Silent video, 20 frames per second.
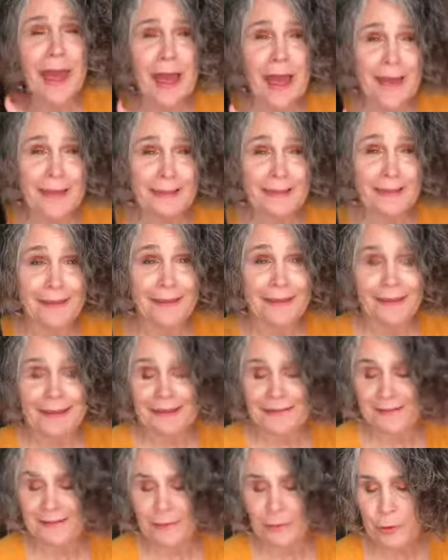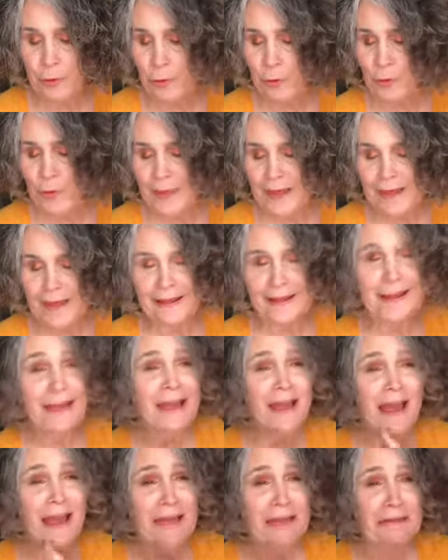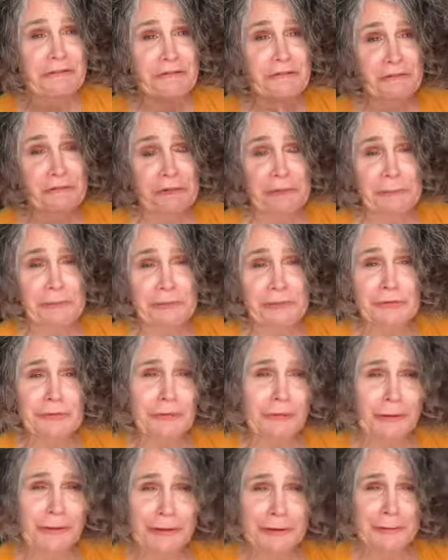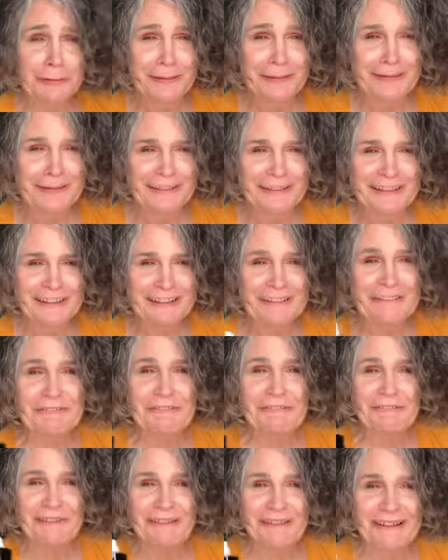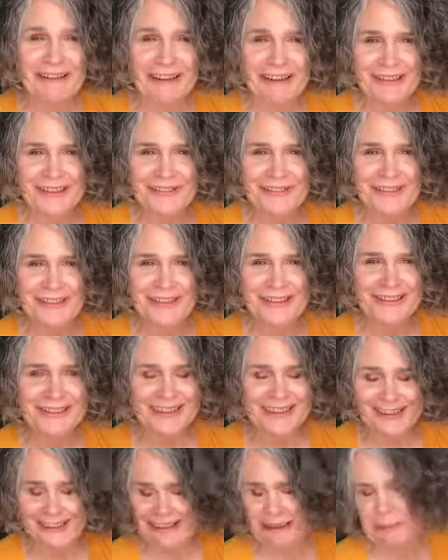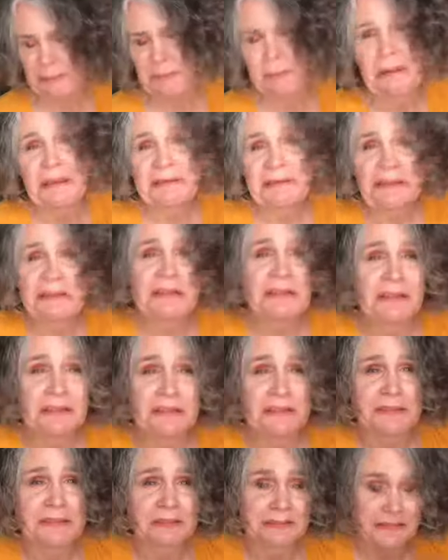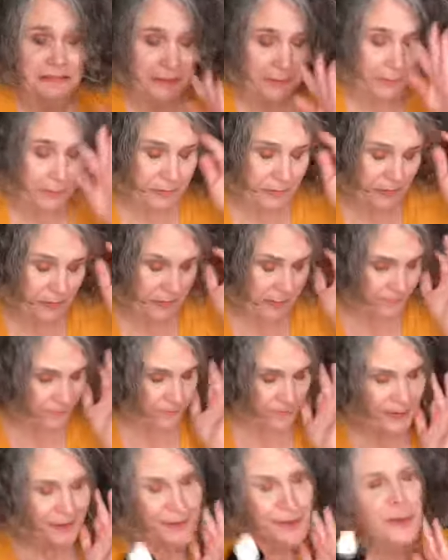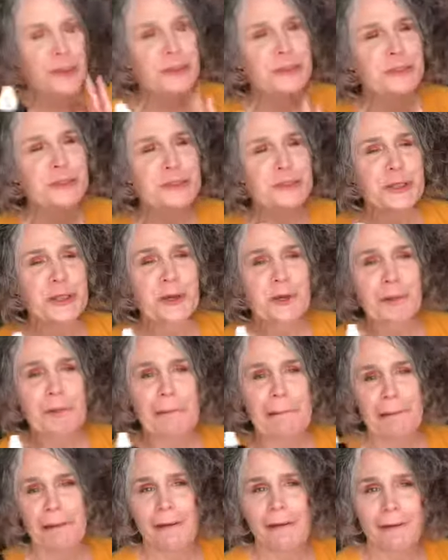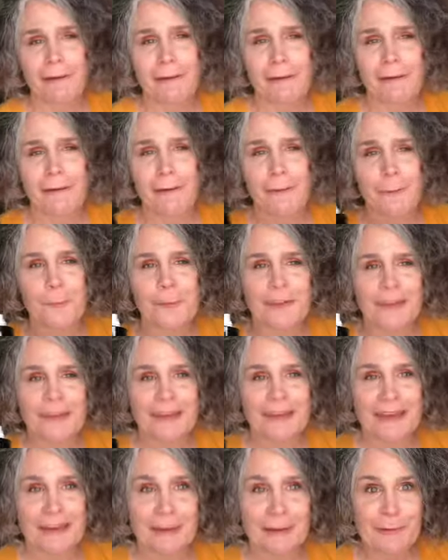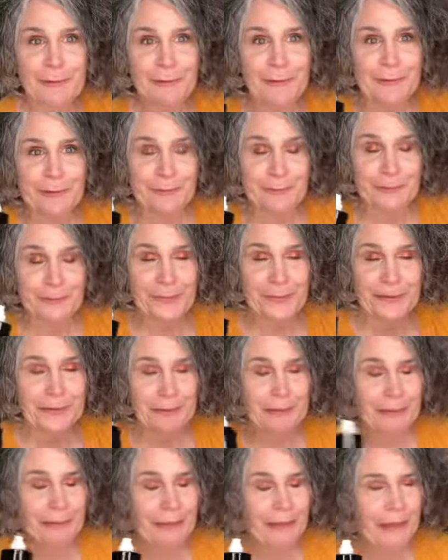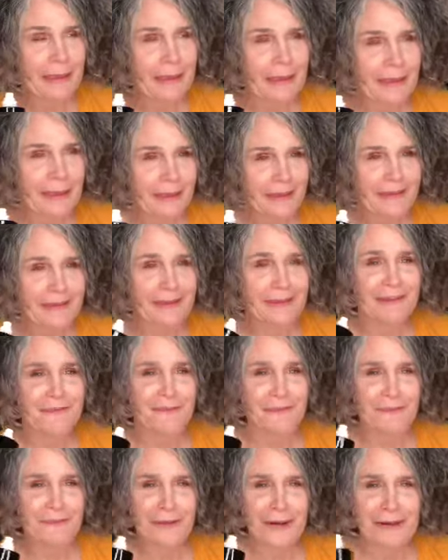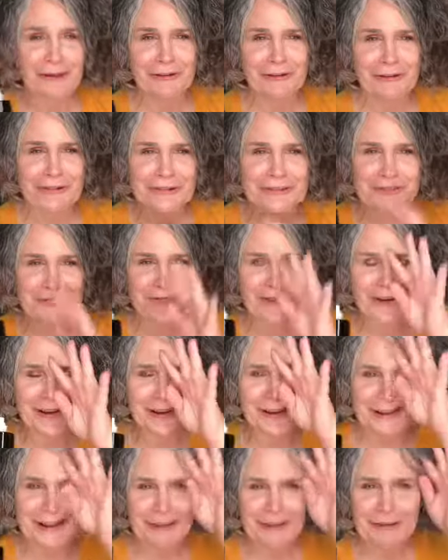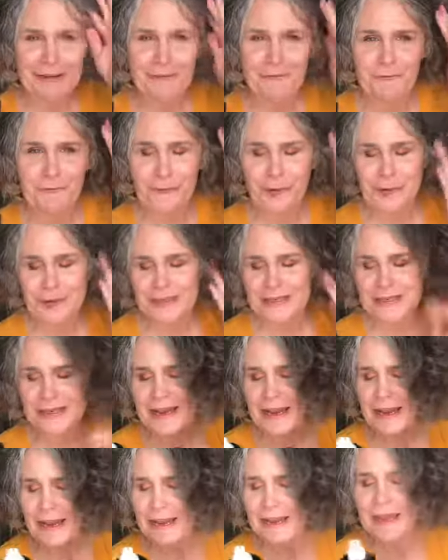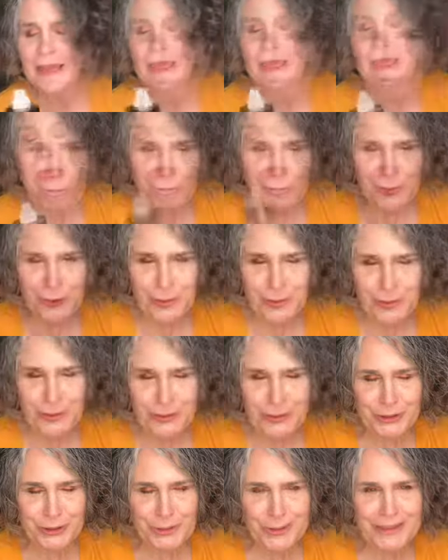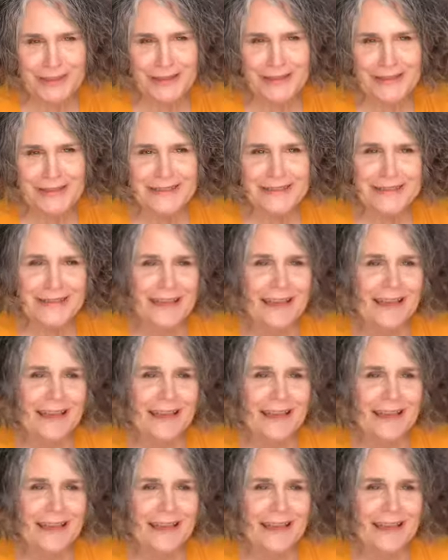I like Kenneth Cole Black. I have rambled on about it forever, saying basically the same thing. So with that, we will end Fragrance Friday for today. I hope you enjoyed this.